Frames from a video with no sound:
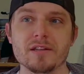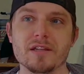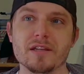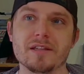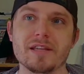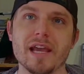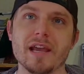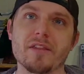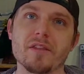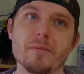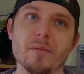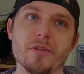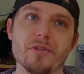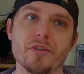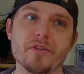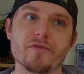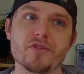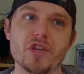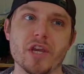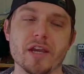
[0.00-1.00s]
to take the month
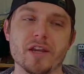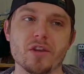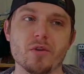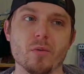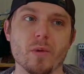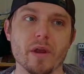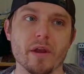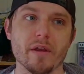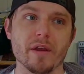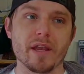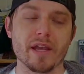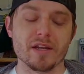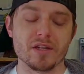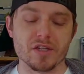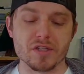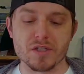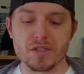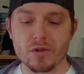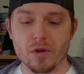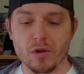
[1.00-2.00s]
of January and
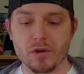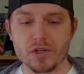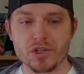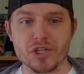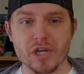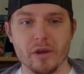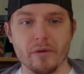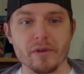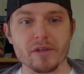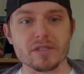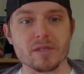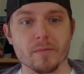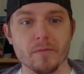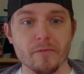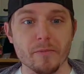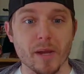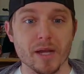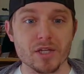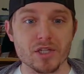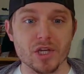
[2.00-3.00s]
just start sharing some
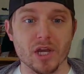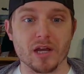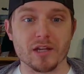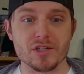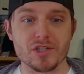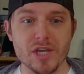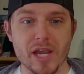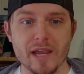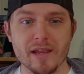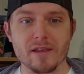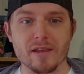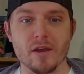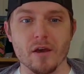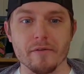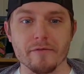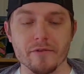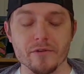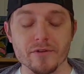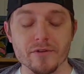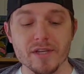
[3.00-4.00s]
of my John Giang
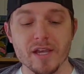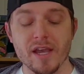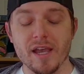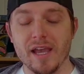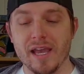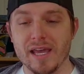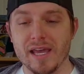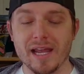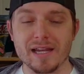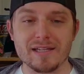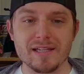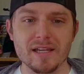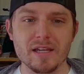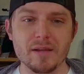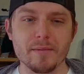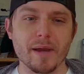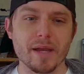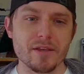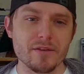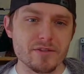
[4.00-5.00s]
covers. And I did
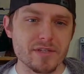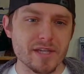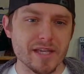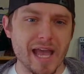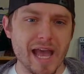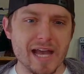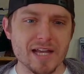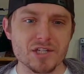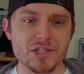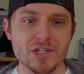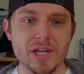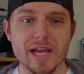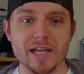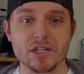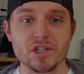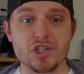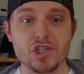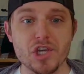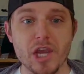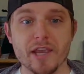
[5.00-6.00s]
it by using
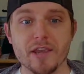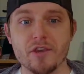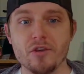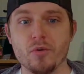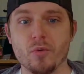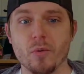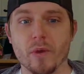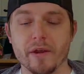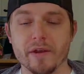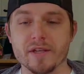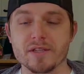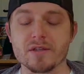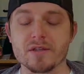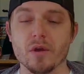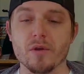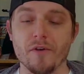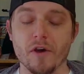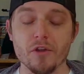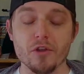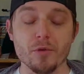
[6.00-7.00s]
hashtag January. So
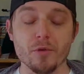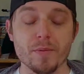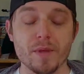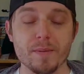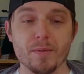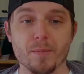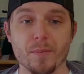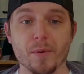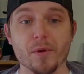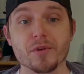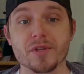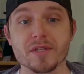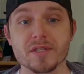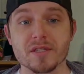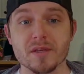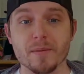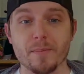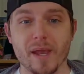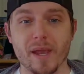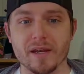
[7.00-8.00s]
if other people
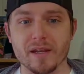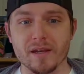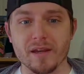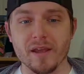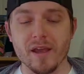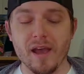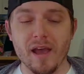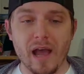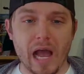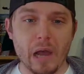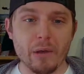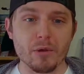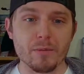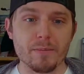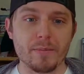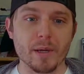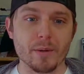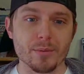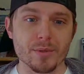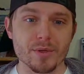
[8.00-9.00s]
participated, I would
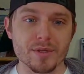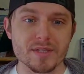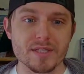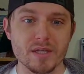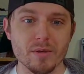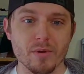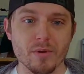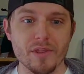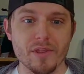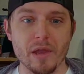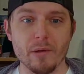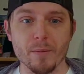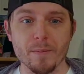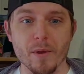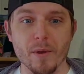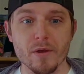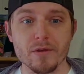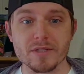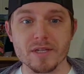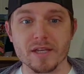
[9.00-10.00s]
be able to see what they were
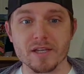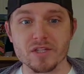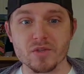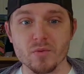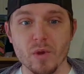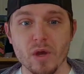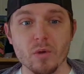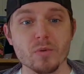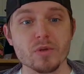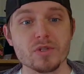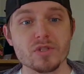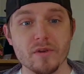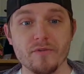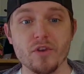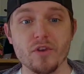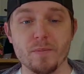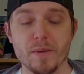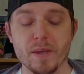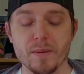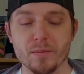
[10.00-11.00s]
posting as well, which a
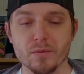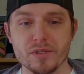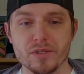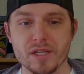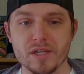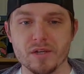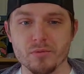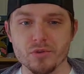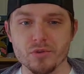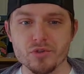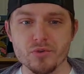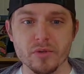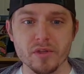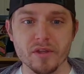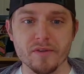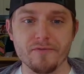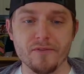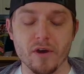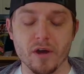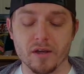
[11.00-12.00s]
few people did, and it was
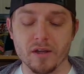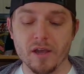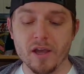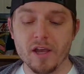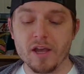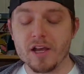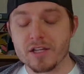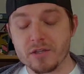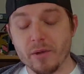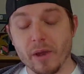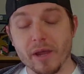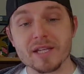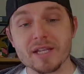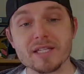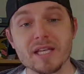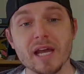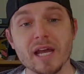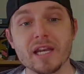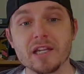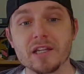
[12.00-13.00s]
really fun. So I
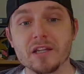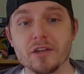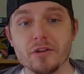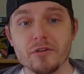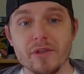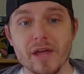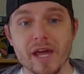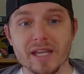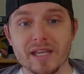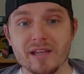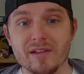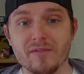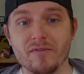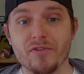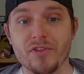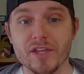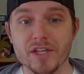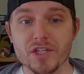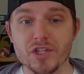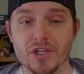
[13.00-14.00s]
decided to do that again
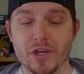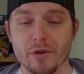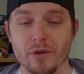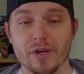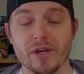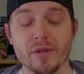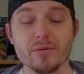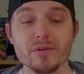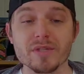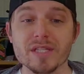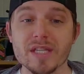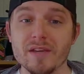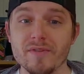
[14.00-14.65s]
this year, and it was